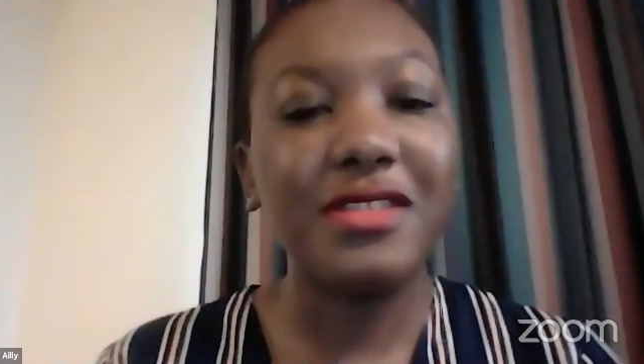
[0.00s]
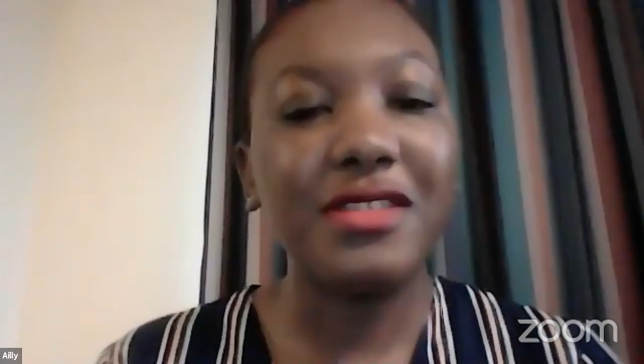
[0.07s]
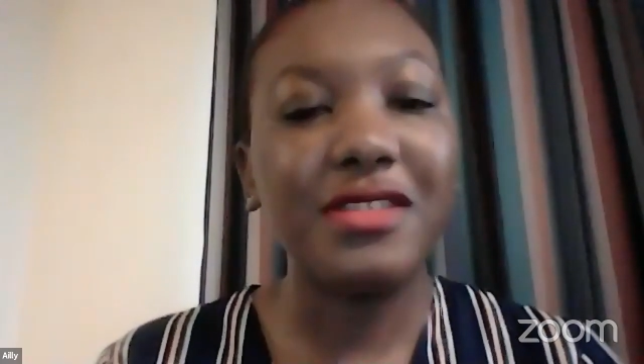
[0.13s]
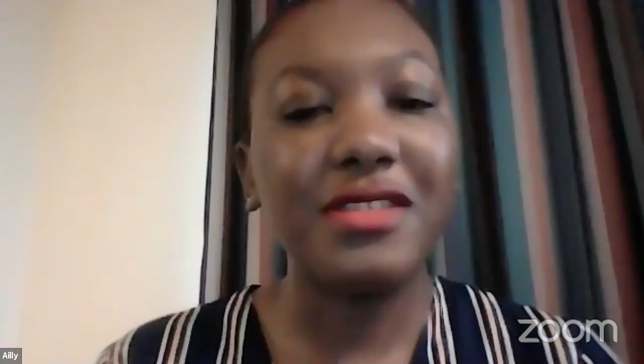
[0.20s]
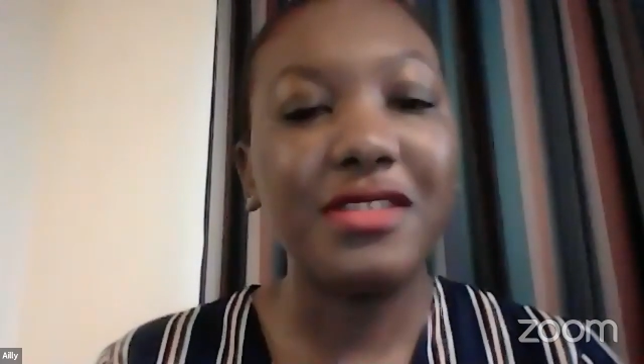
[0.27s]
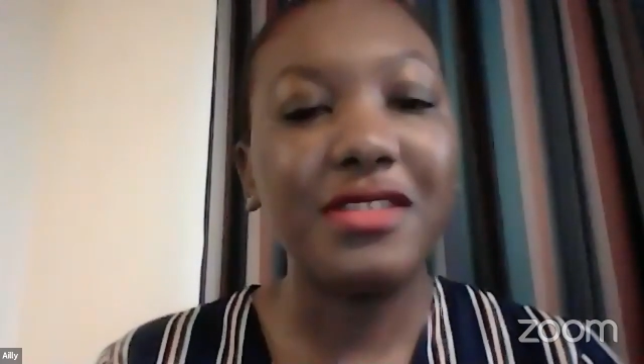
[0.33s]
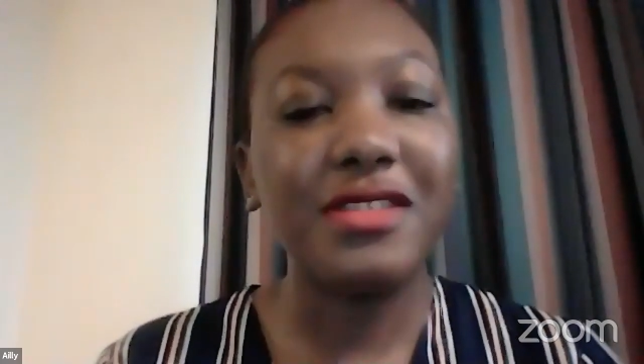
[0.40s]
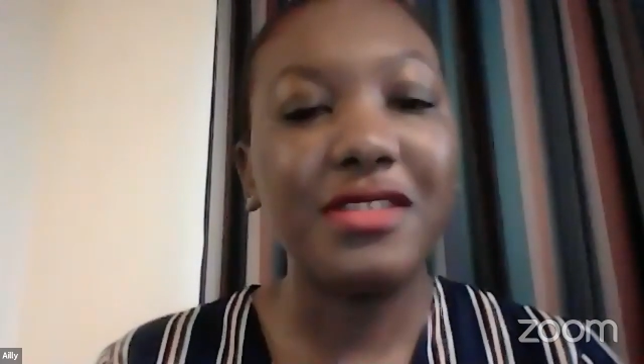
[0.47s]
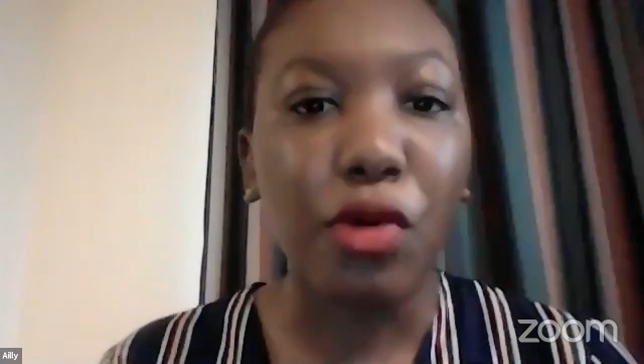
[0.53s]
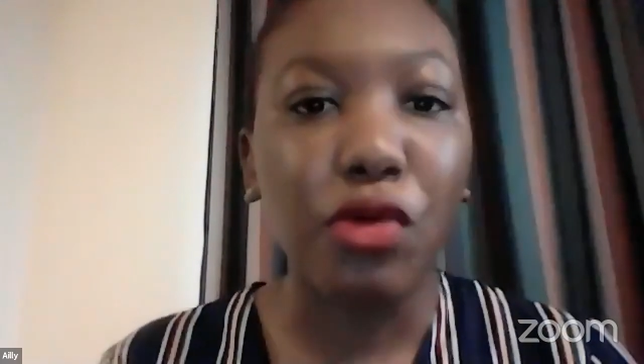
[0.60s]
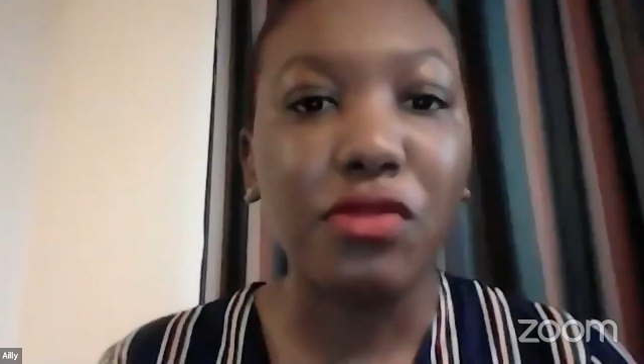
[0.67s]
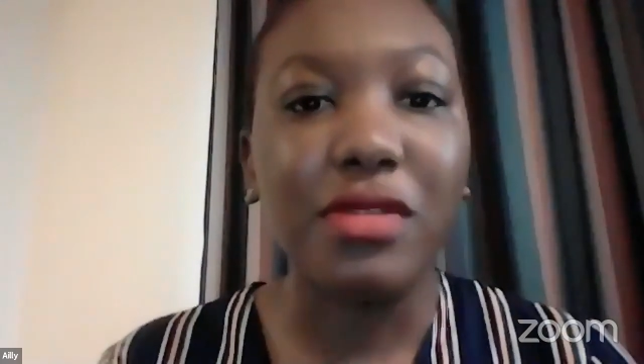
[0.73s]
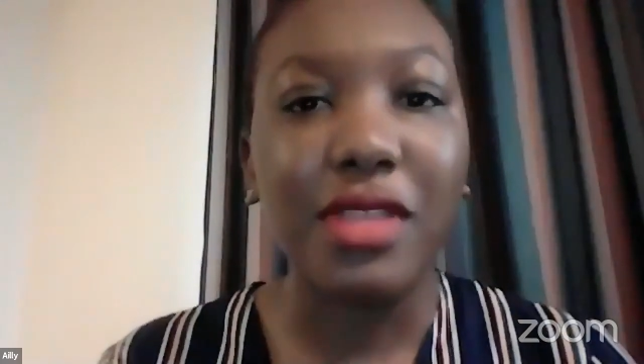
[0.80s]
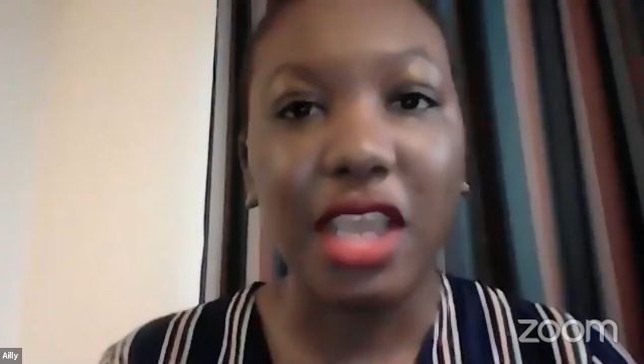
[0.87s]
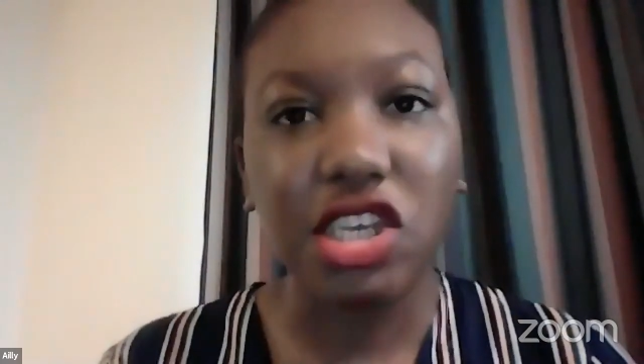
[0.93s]
to do with
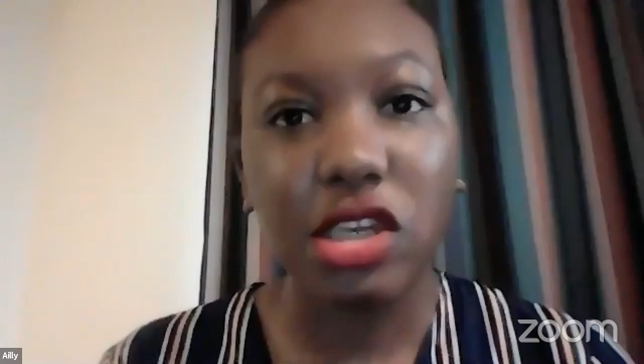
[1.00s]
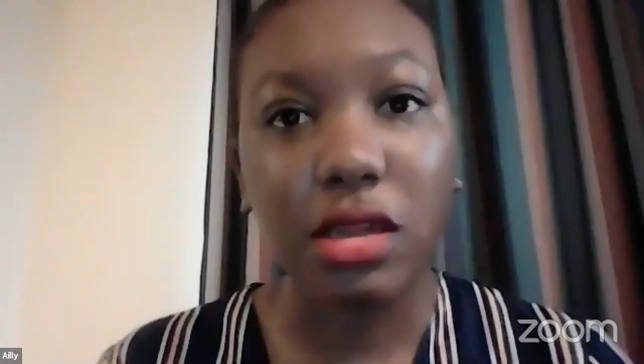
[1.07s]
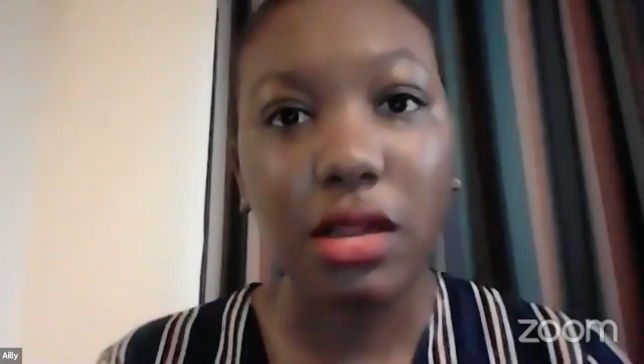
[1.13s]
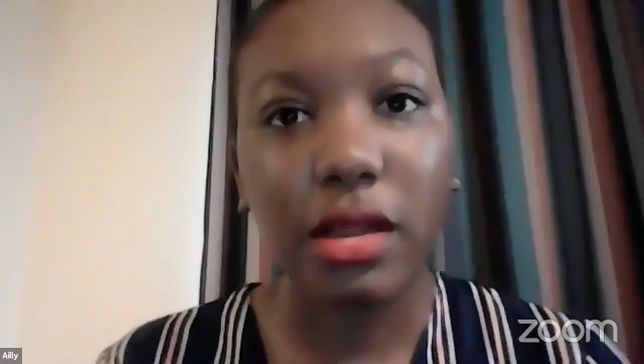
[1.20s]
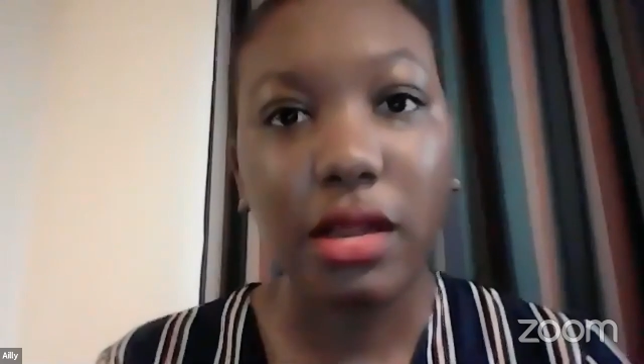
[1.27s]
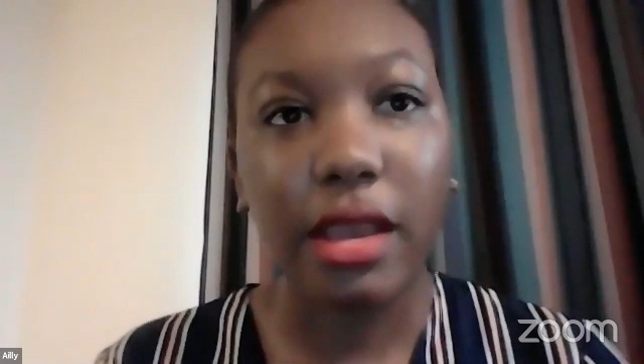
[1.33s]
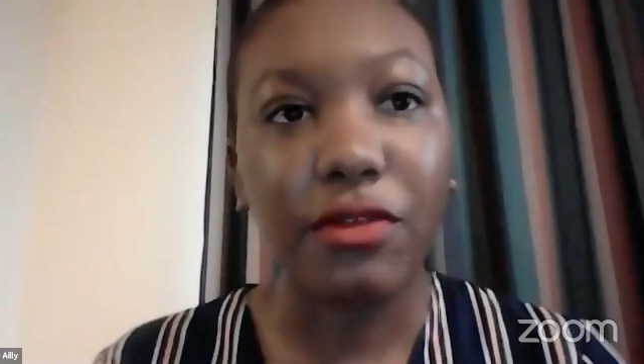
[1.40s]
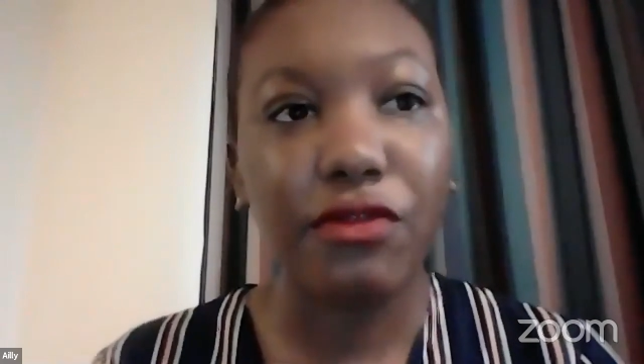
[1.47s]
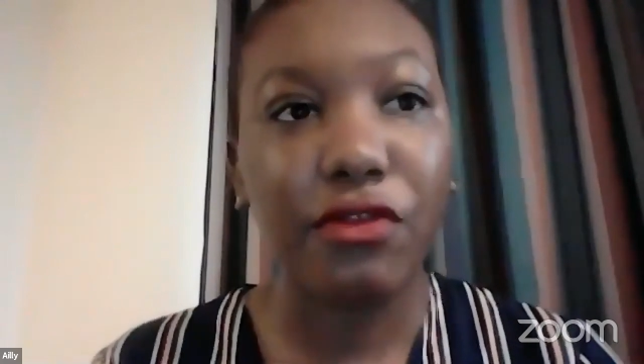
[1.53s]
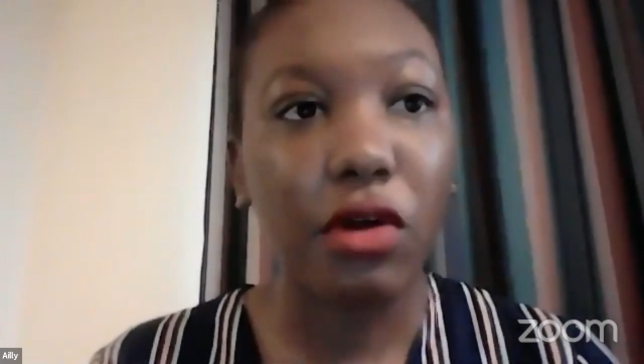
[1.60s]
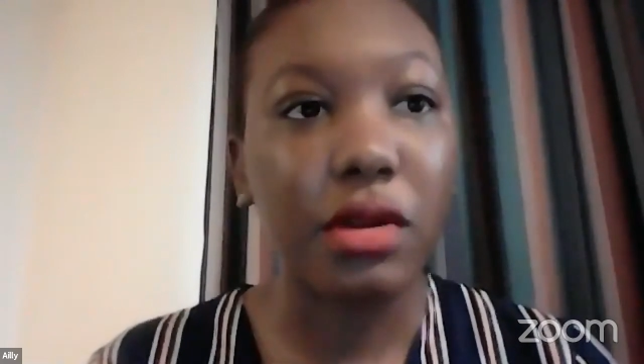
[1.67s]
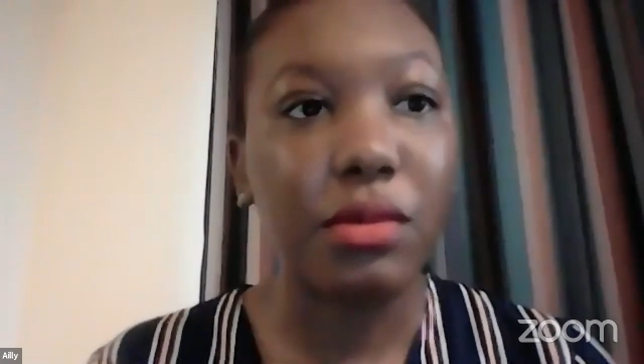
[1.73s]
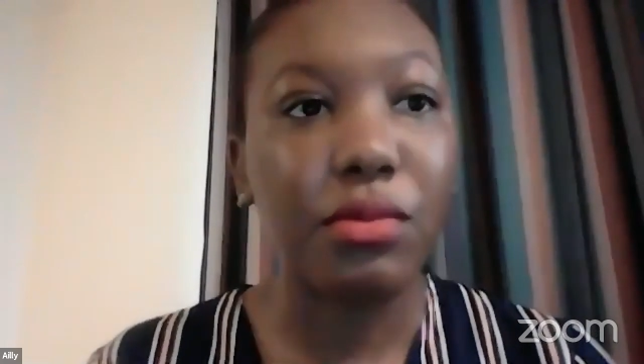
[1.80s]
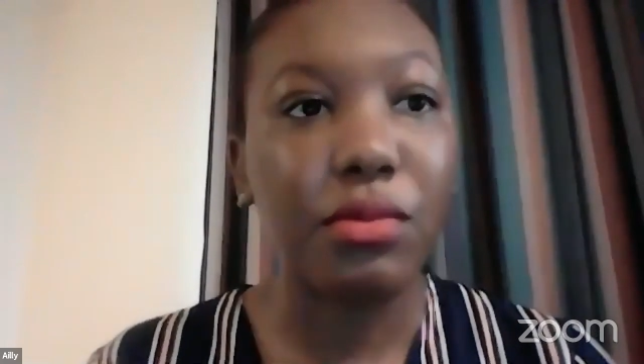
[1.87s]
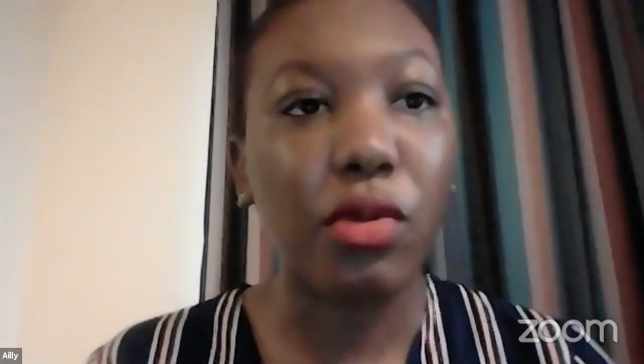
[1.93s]
both national and
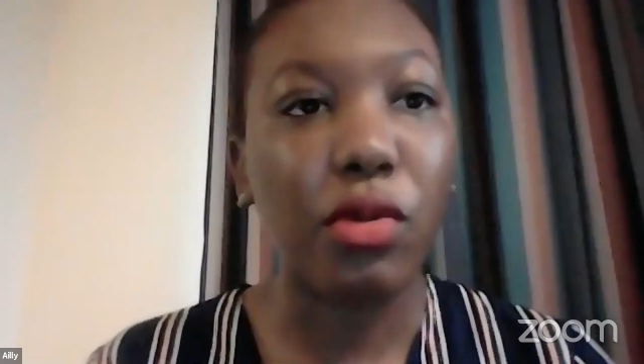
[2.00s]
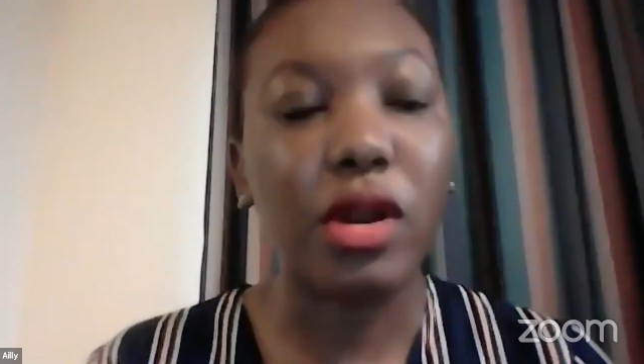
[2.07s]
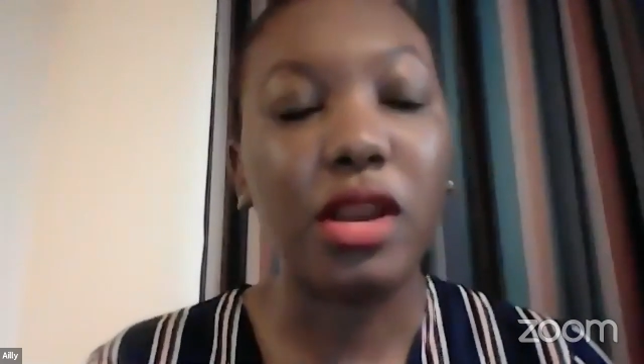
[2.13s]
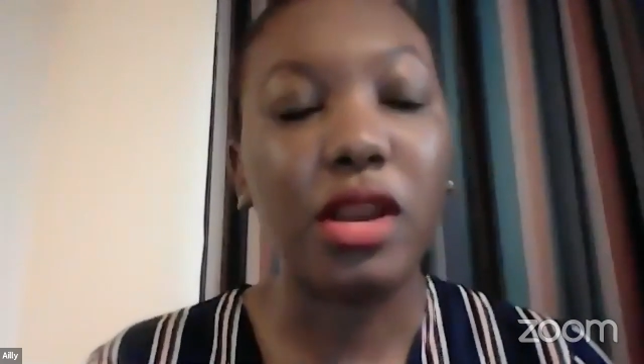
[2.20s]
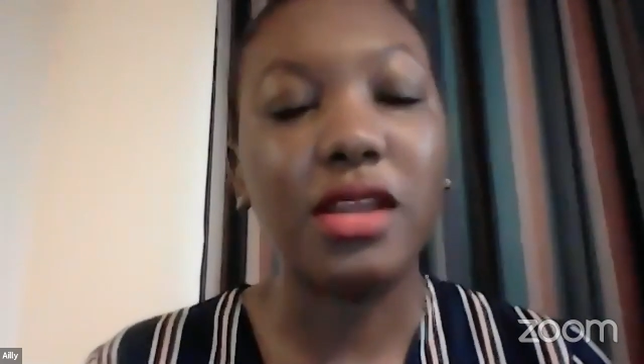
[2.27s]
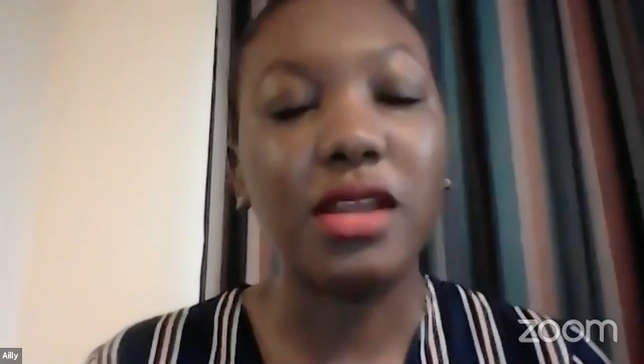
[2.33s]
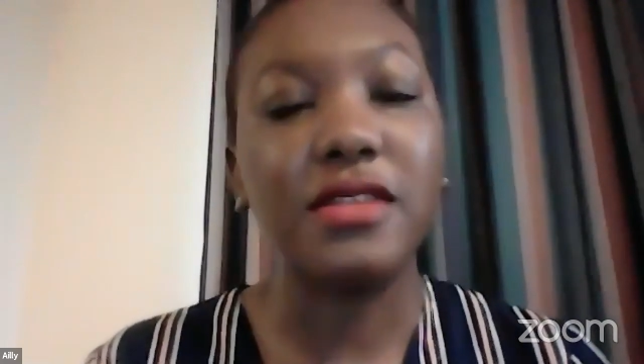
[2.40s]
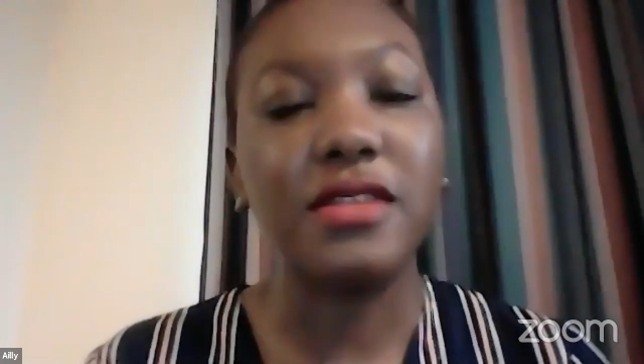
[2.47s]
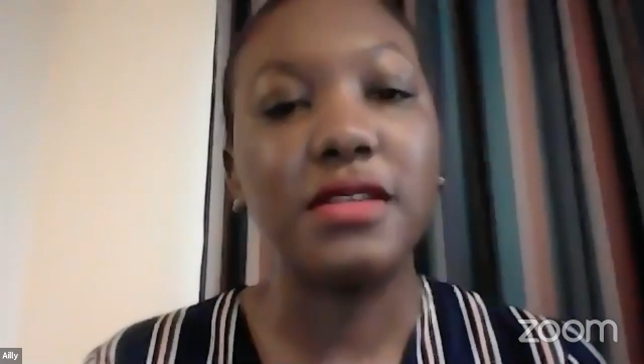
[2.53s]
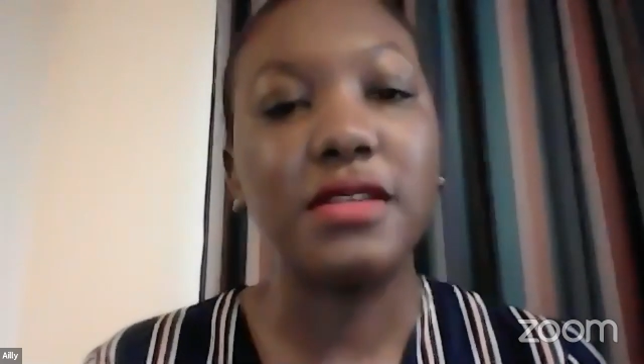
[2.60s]
foreign policy.